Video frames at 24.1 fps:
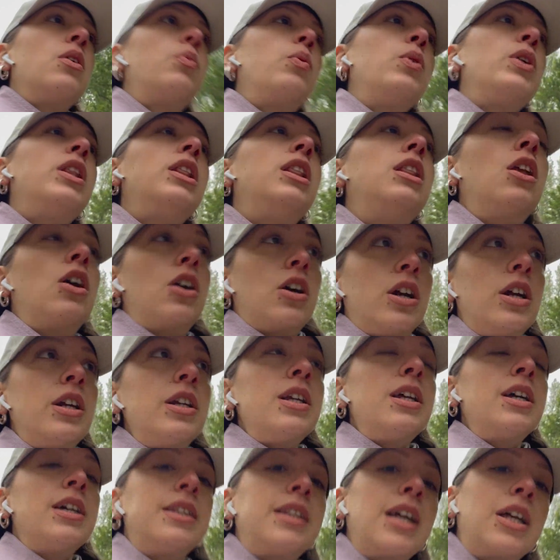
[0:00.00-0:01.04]
We
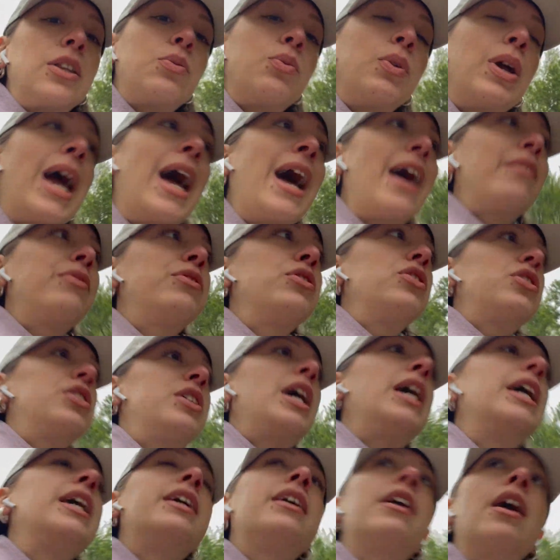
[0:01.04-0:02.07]
learn that we have to
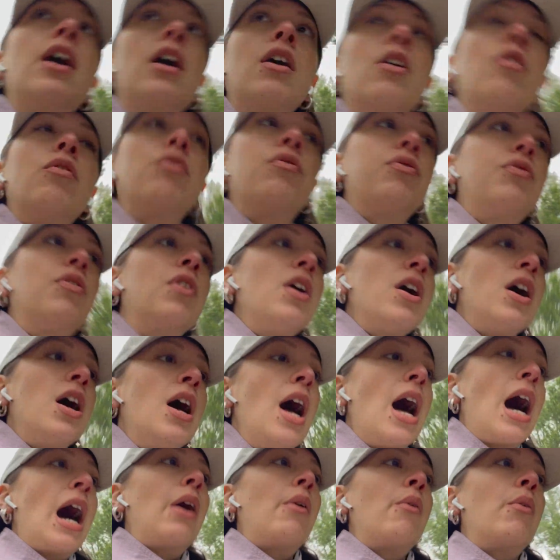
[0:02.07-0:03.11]
take care of
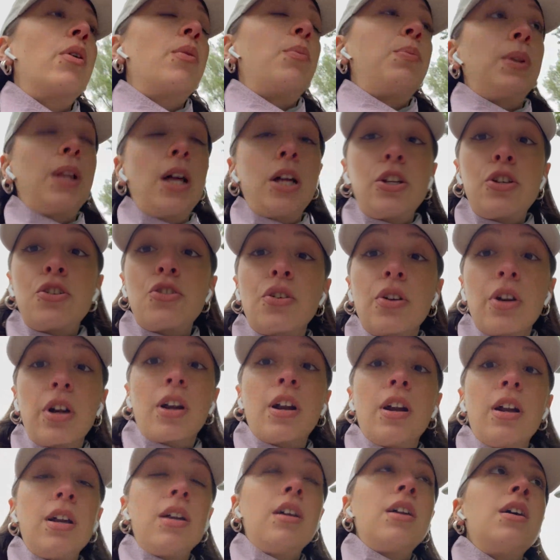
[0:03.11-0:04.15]
our blood
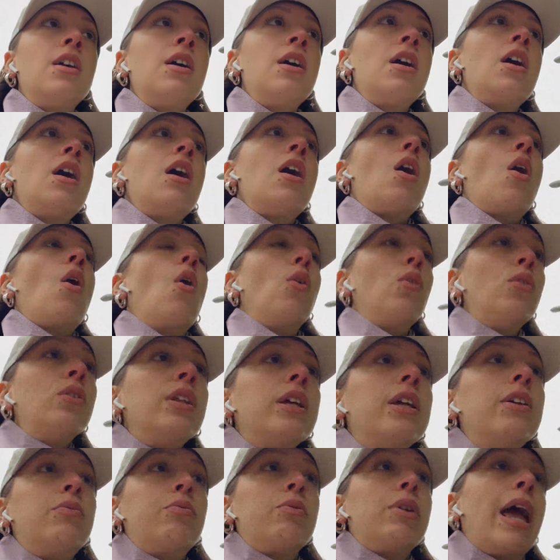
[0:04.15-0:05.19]
sugar
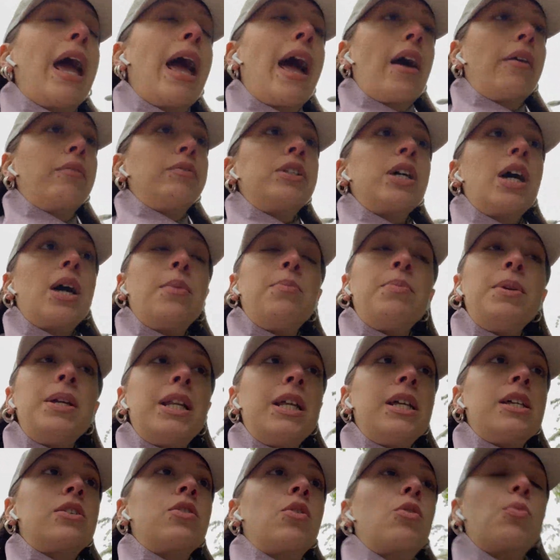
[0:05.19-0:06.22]
only if we have
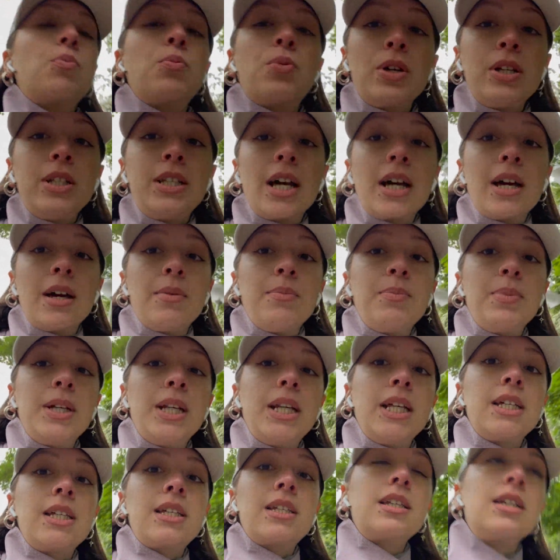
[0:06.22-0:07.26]
diabetes or
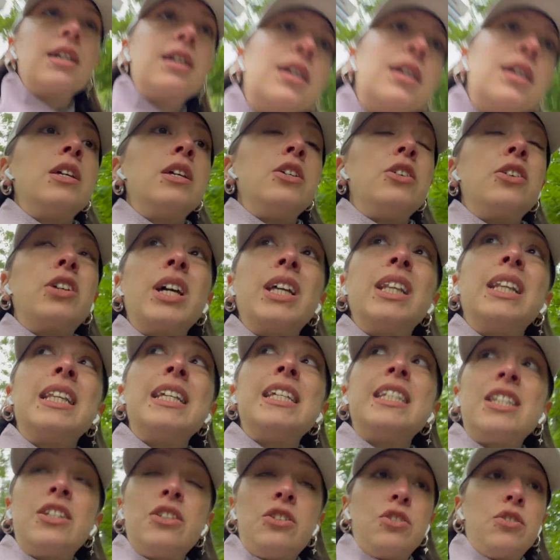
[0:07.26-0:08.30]
pre-diabetes. You can
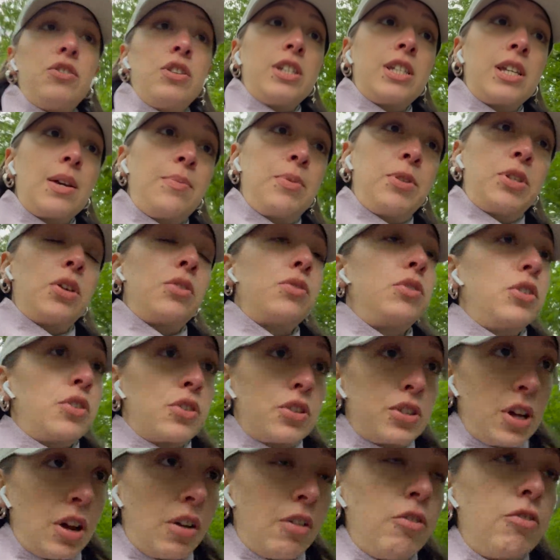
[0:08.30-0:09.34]
listen to this episode
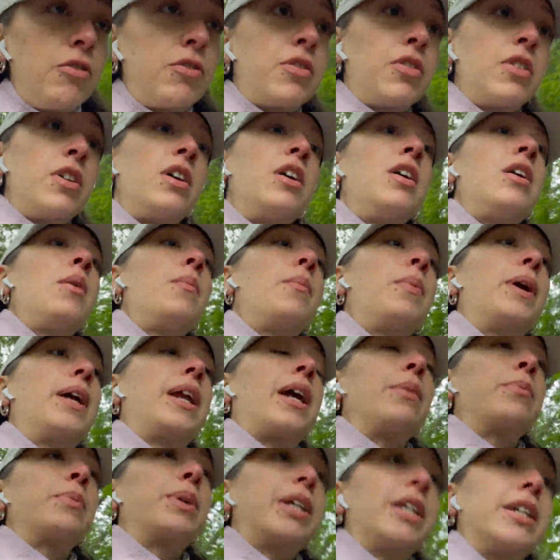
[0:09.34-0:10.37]
yourself, but
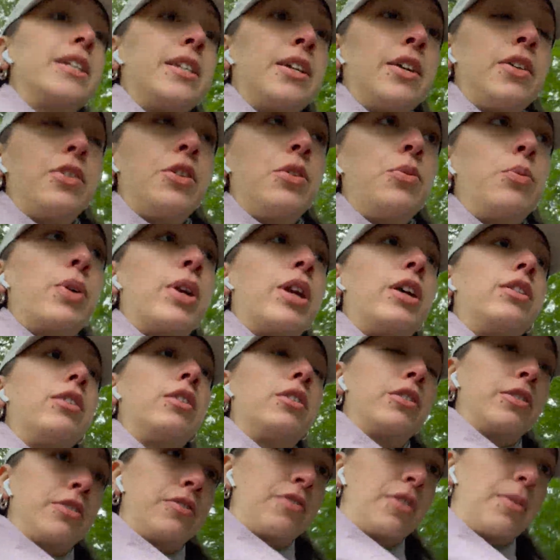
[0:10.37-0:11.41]
I'm gonna tell you what I
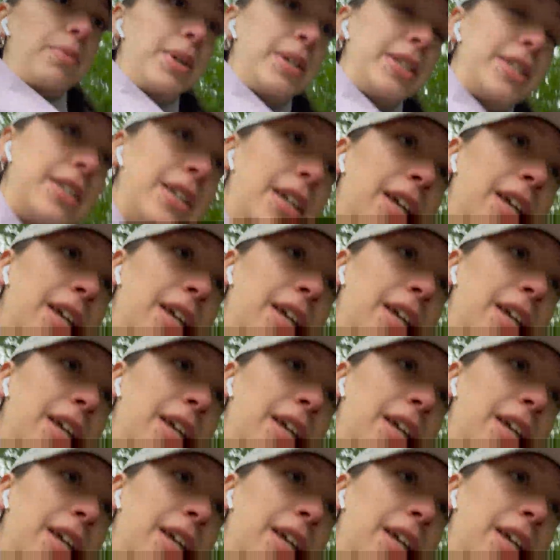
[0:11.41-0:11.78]
learned from it